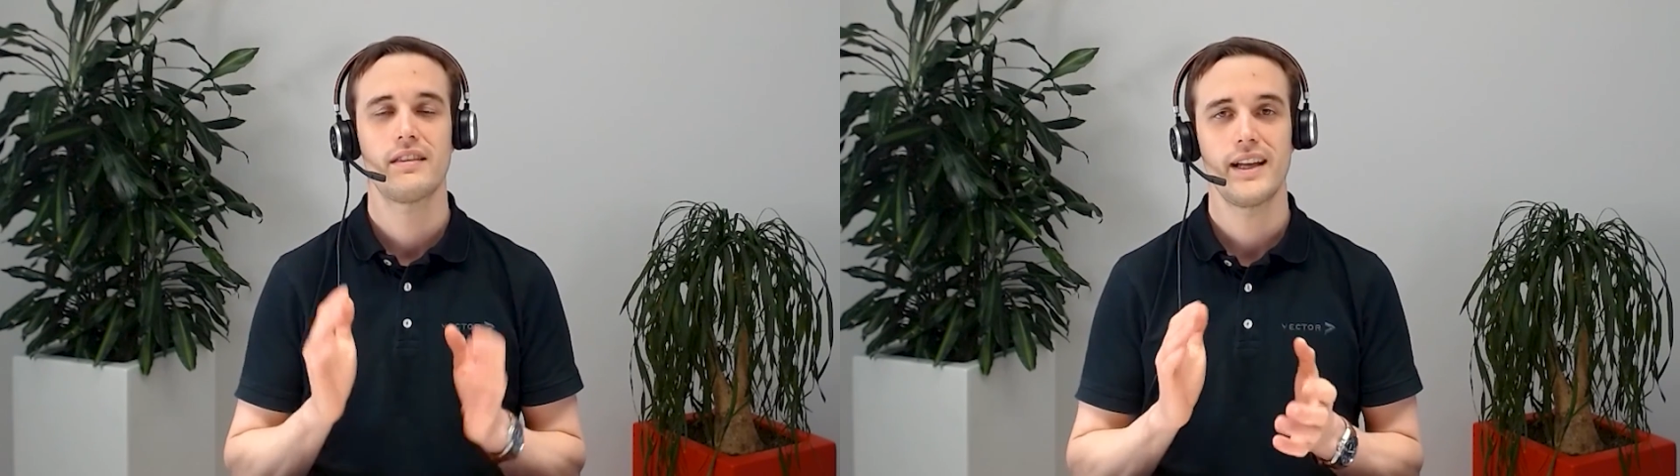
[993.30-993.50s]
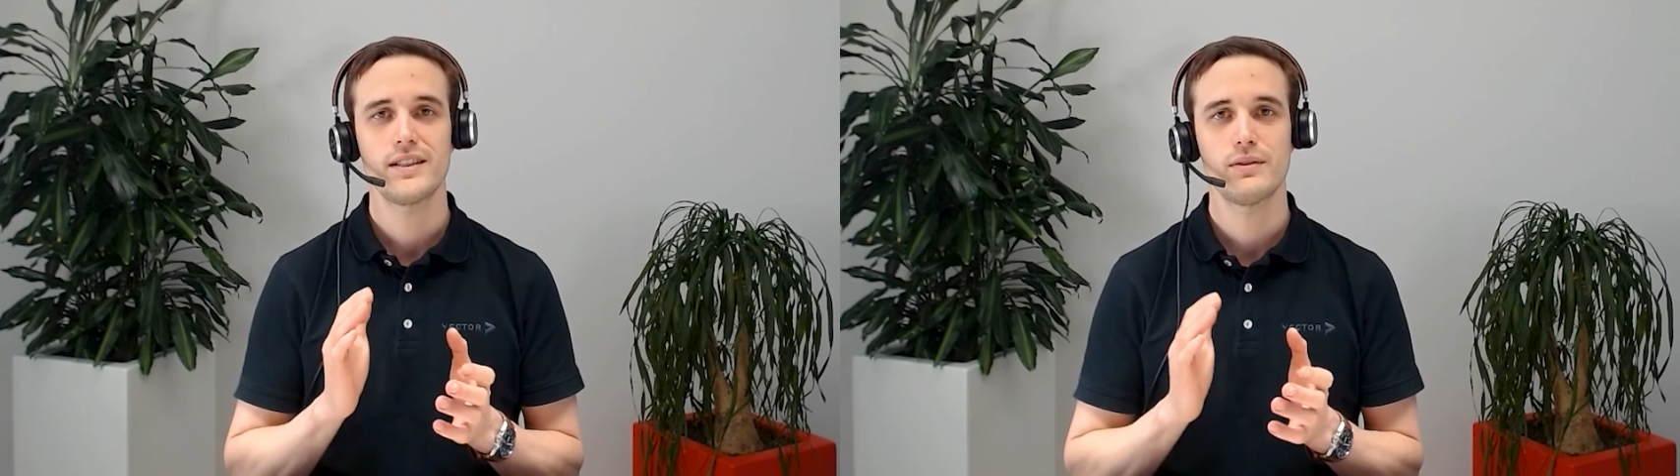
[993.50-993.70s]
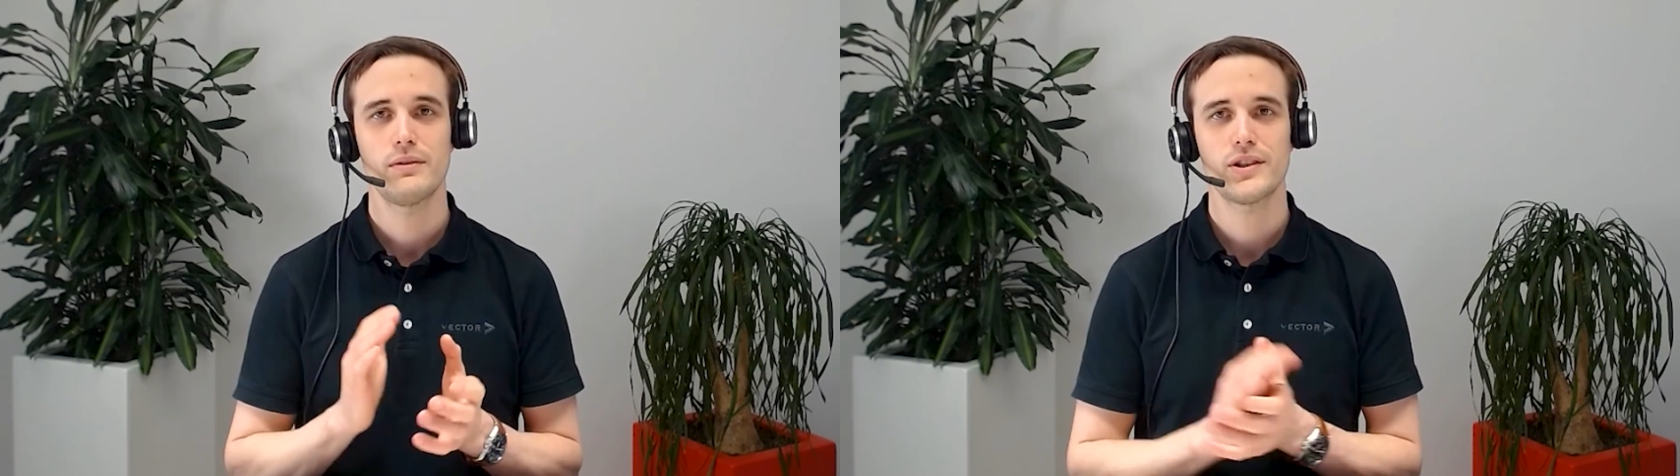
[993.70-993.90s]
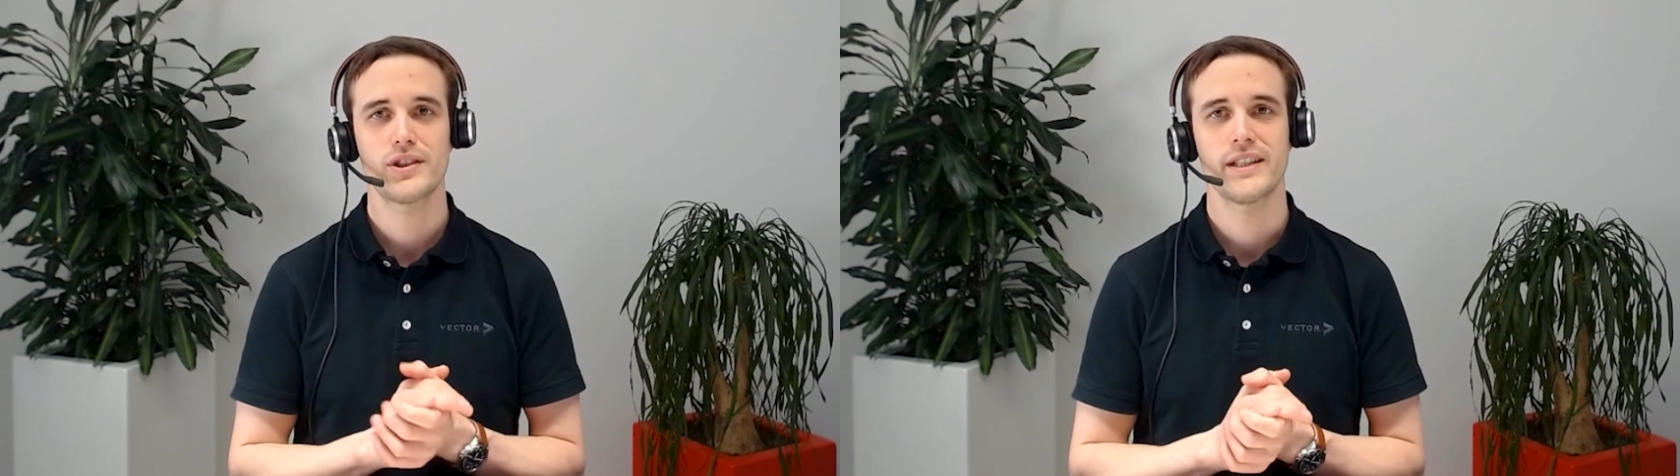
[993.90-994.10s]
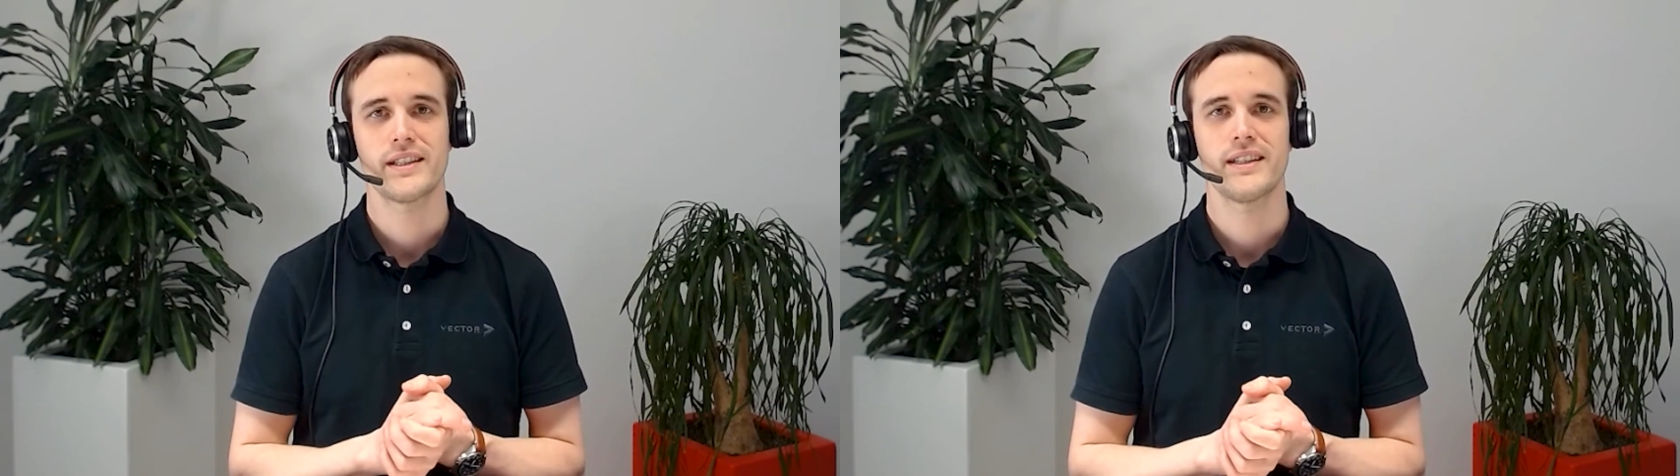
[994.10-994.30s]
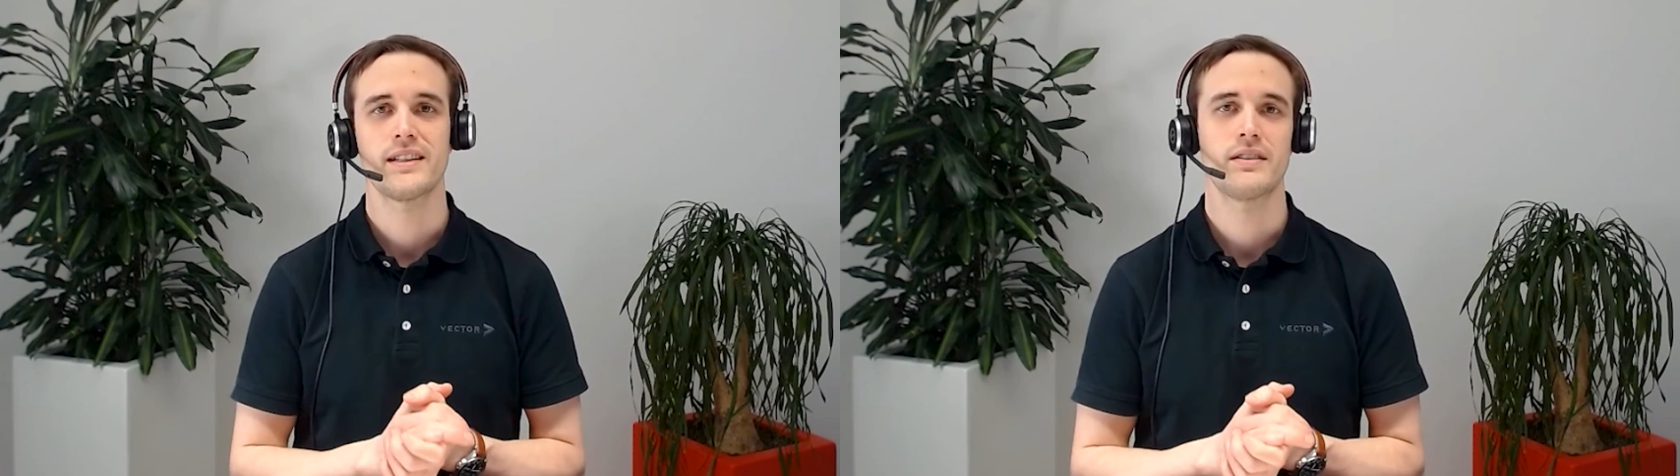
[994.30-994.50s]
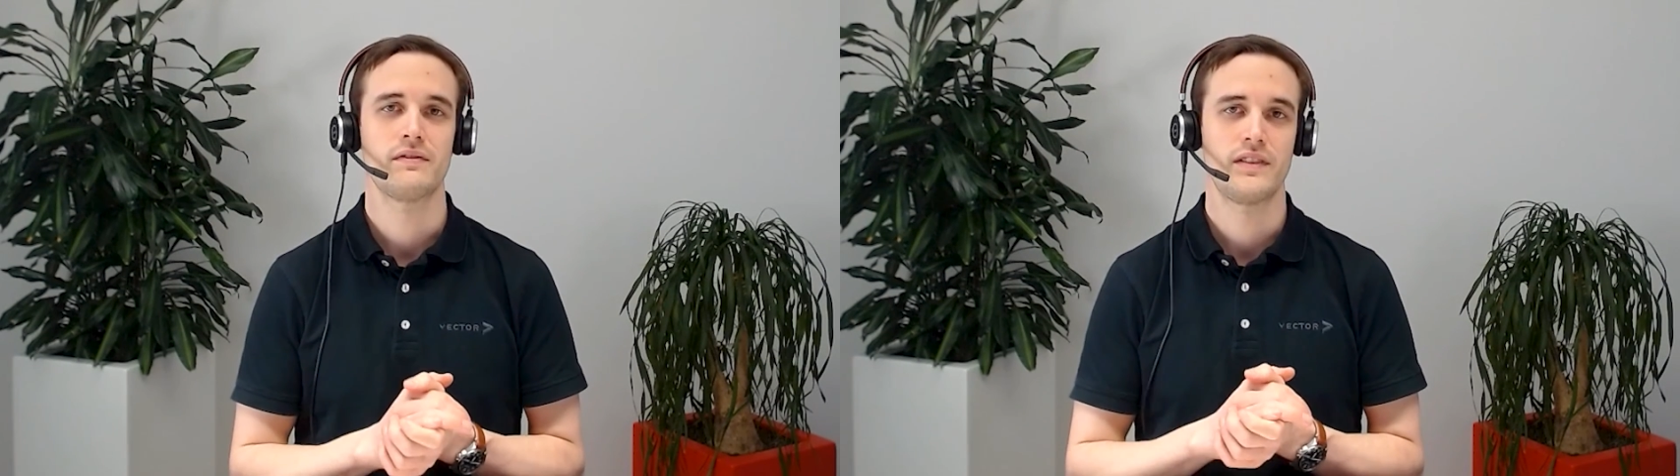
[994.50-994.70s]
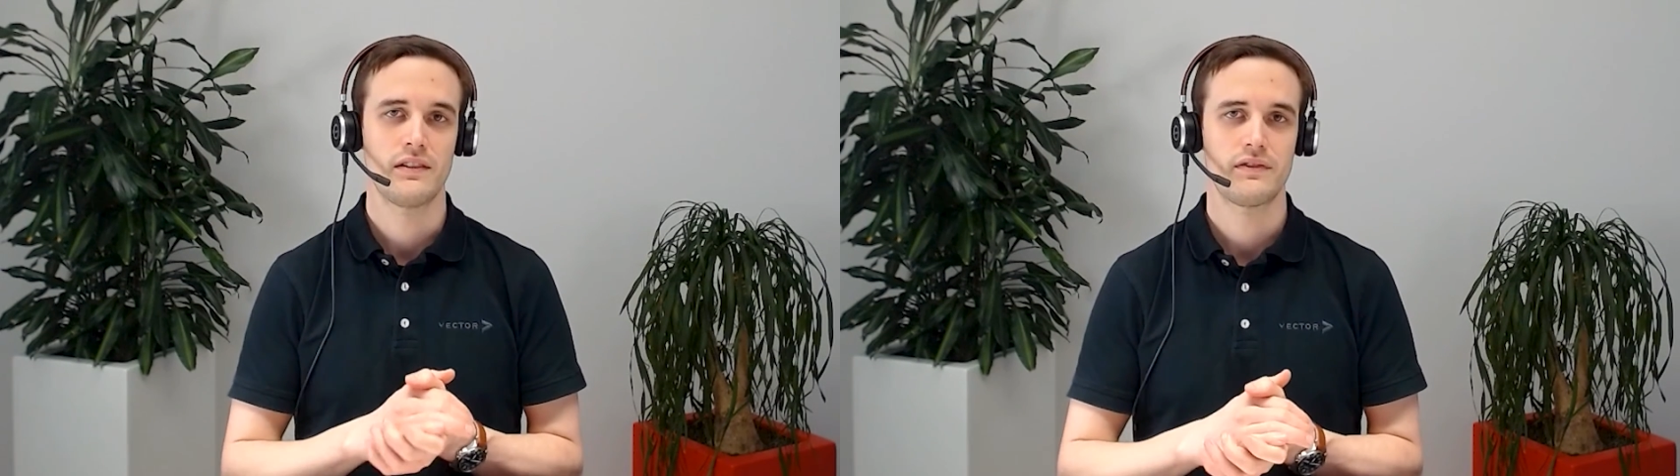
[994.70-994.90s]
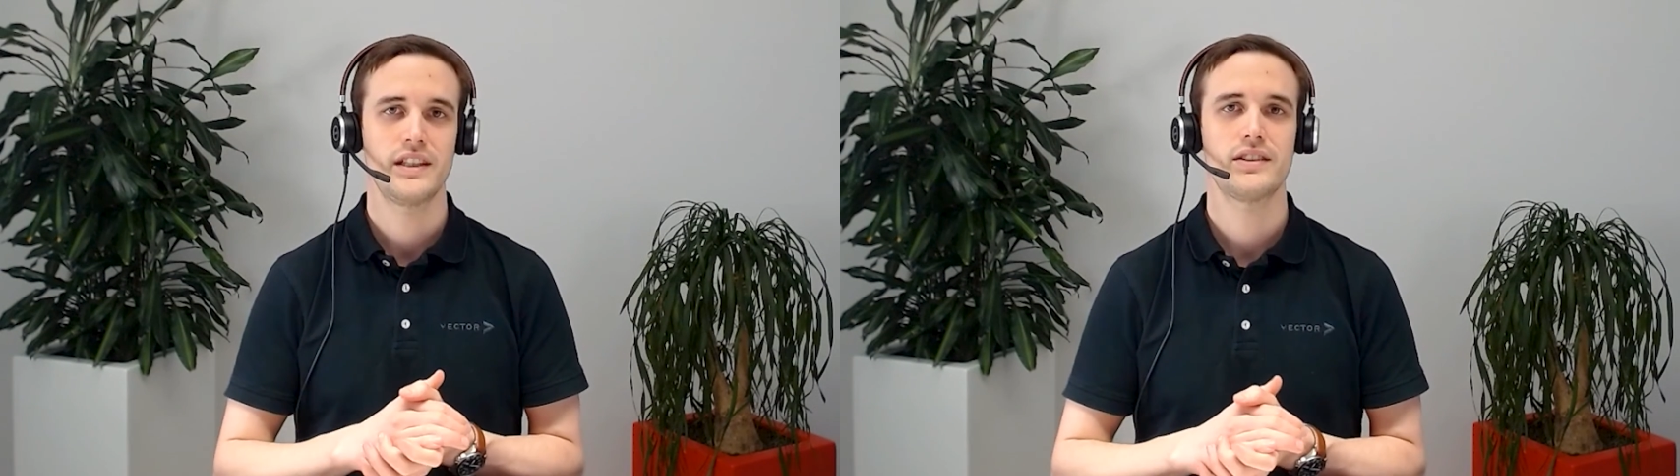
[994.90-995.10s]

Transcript: Thanks for watching and feel free